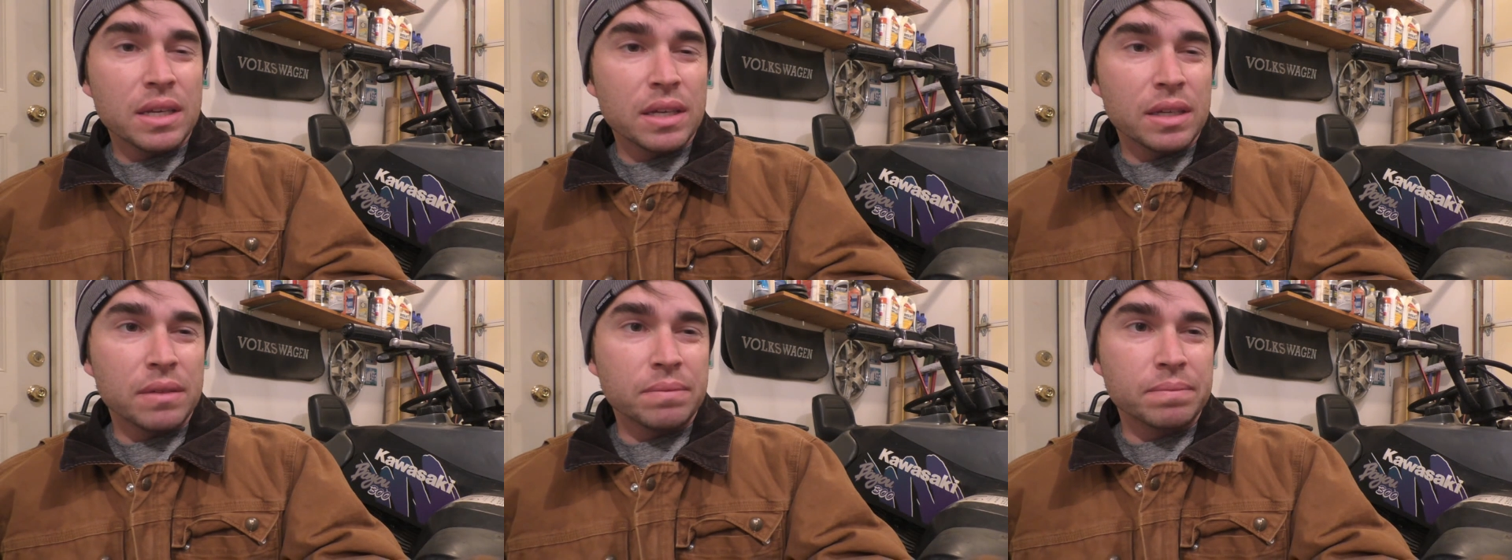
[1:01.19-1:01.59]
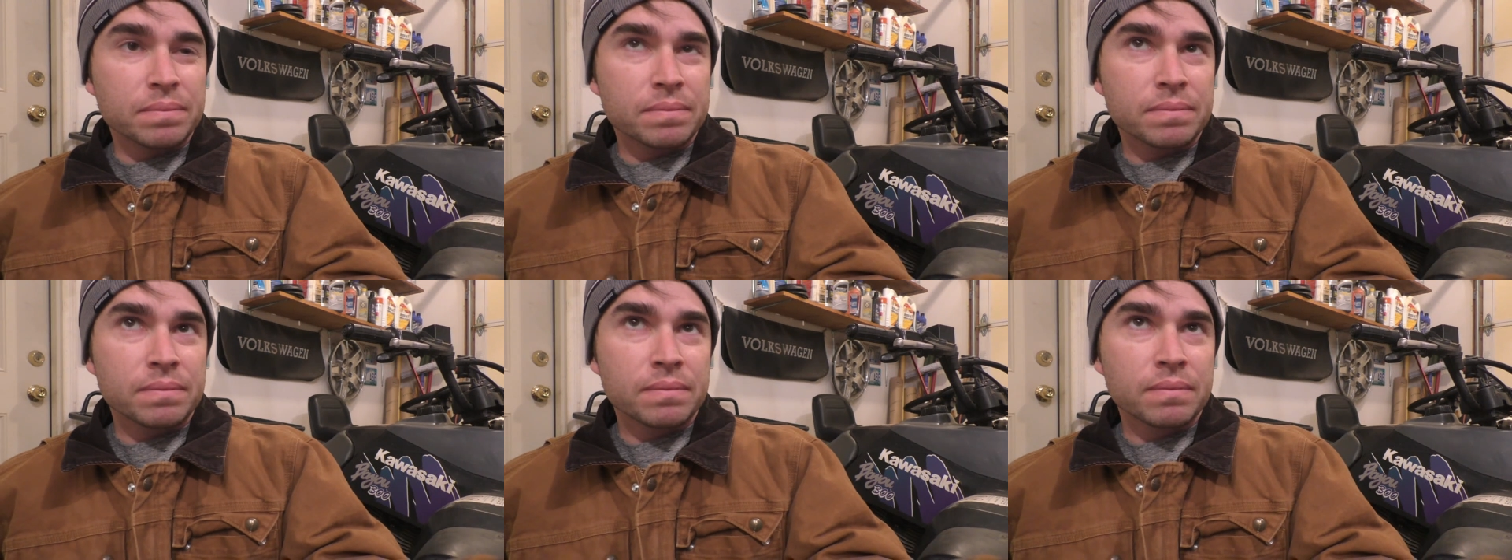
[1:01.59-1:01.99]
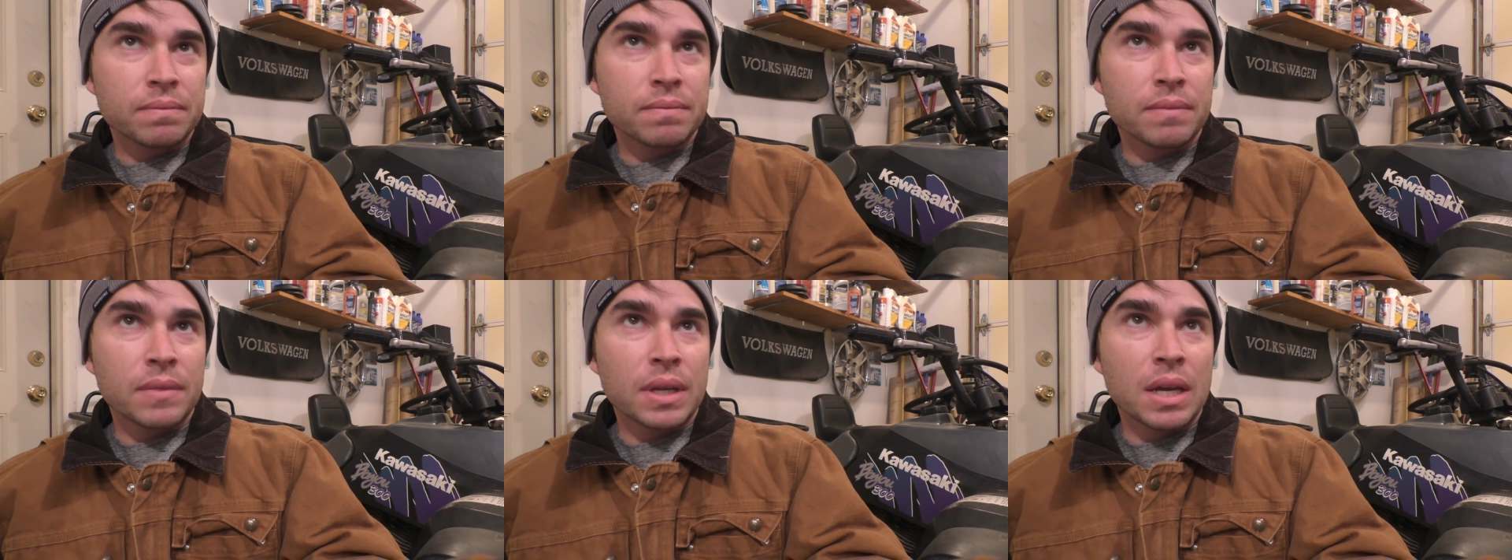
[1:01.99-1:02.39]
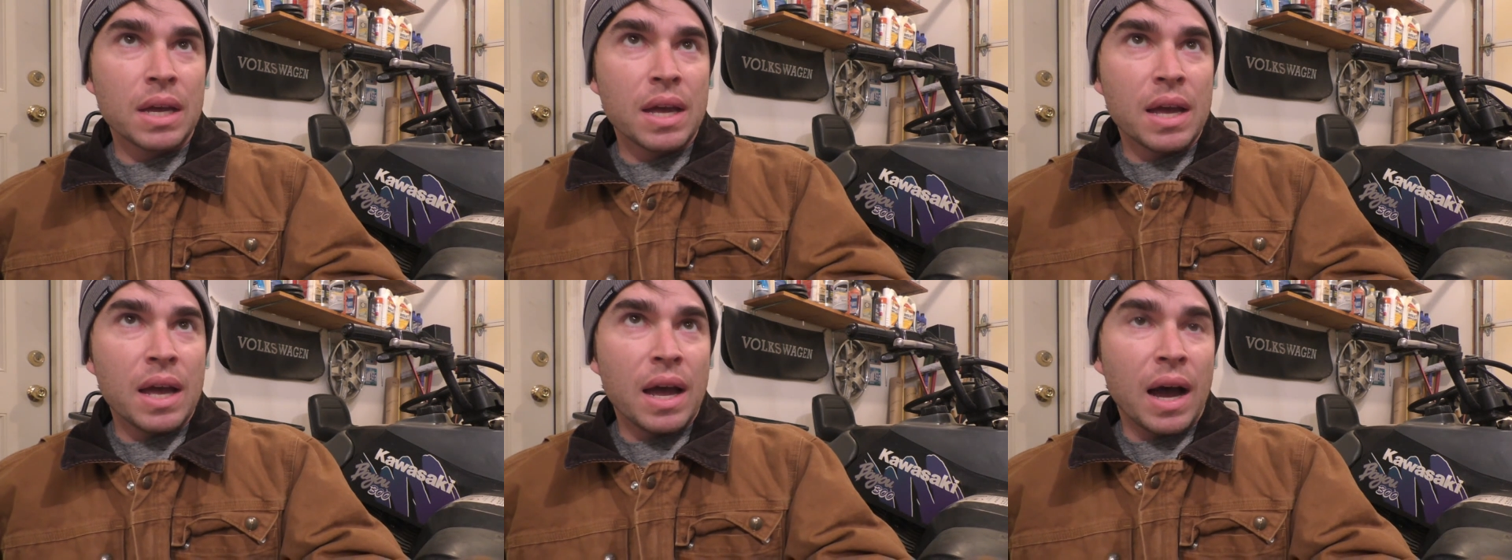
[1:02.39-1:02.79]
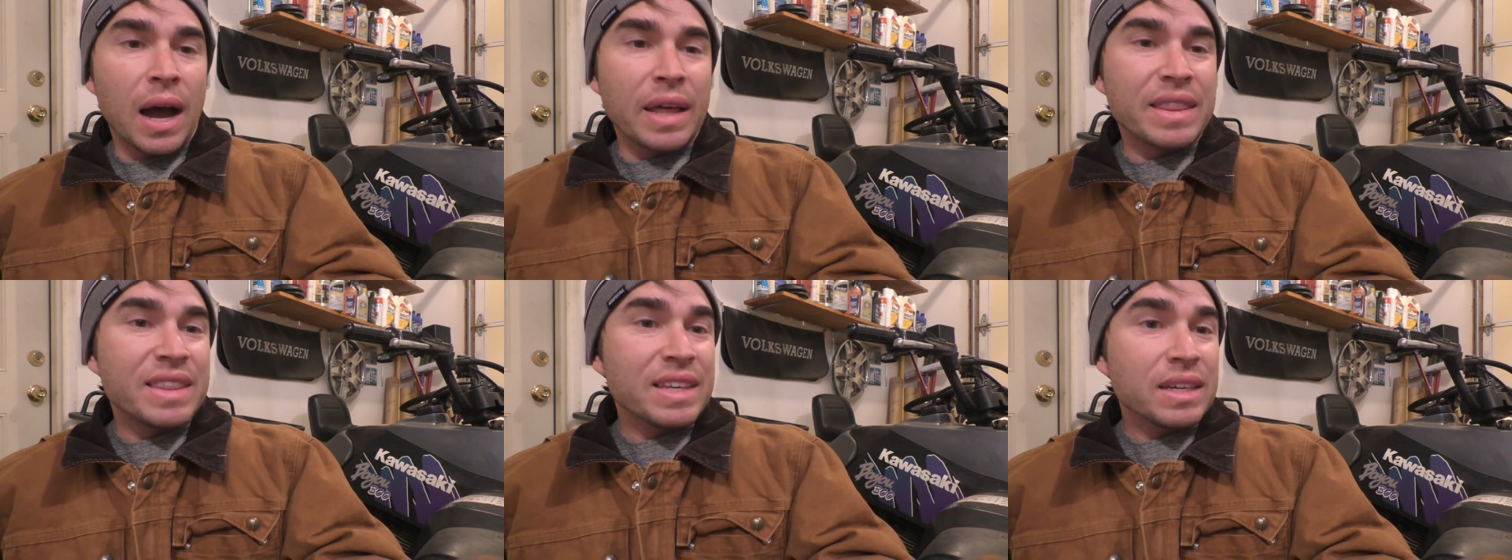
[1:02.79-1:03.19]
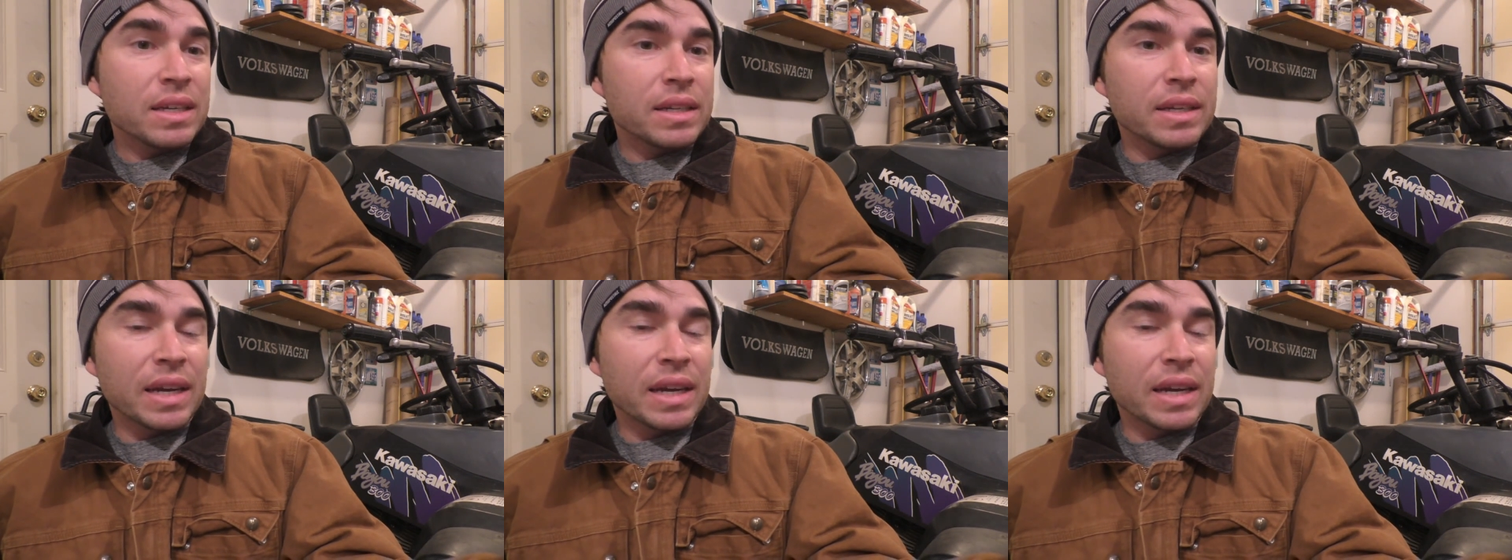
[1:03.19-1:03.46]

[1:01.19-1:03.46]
in, I think,